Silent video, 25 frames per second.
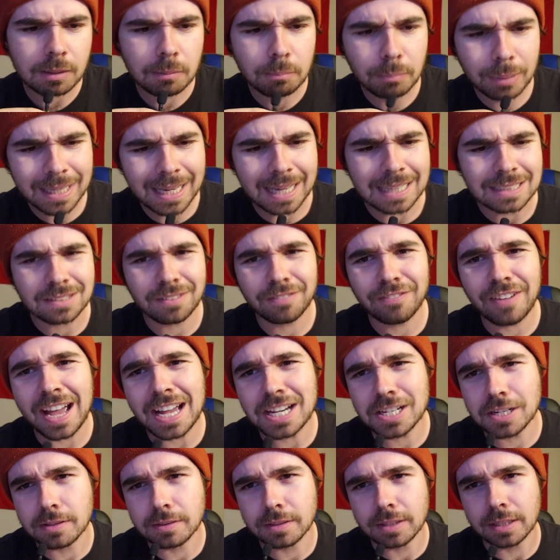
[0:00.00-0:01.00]
but yeah, it's a
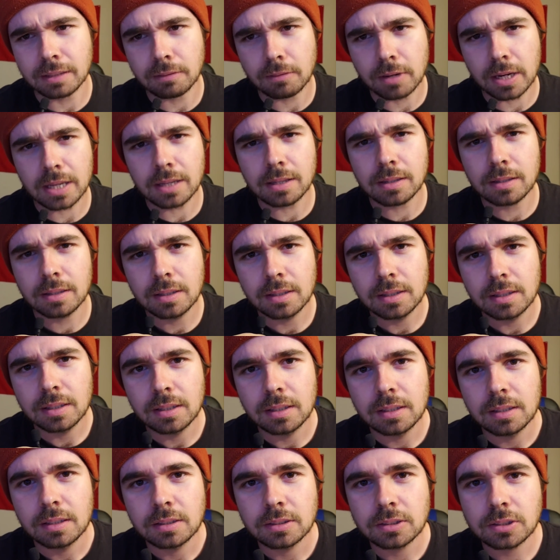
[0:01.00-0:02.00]
fashion thing, right?
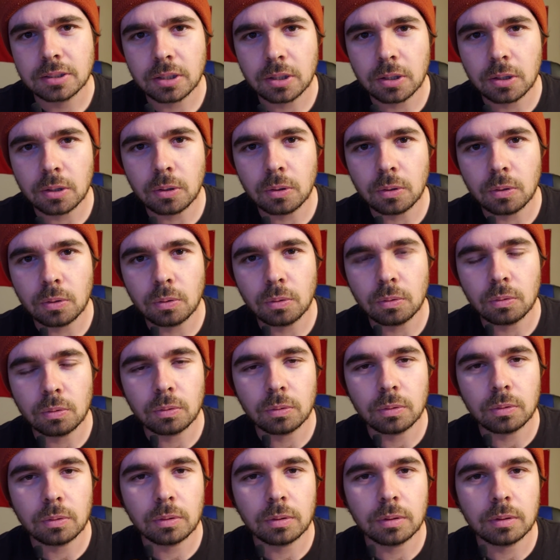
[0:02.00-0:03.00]

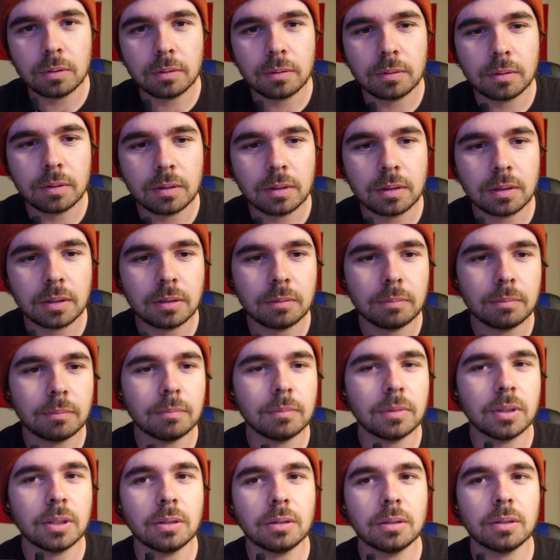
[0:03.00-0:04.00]
So you
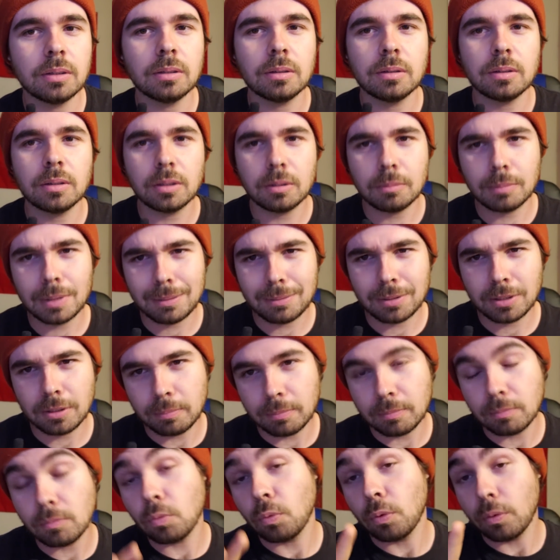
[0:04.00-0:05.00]
you you maybe
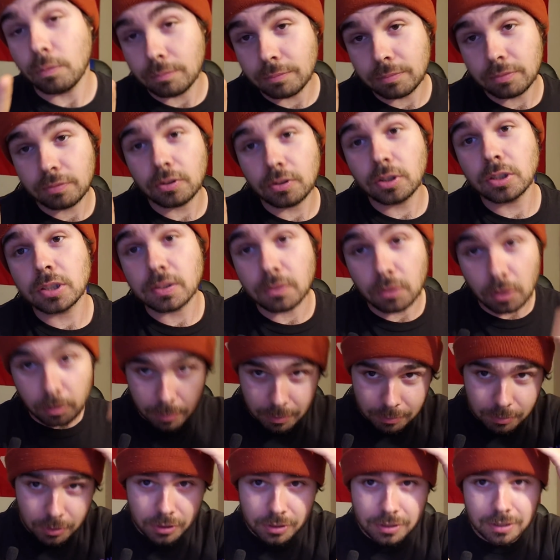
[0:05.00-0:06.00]
you well, first of all
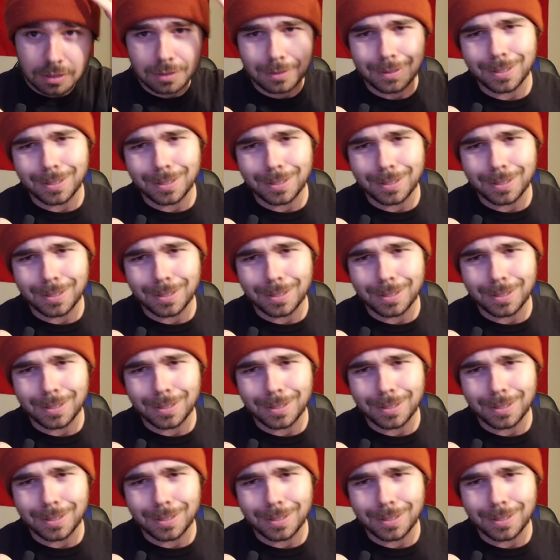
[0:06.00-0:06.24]
maybe you're sitting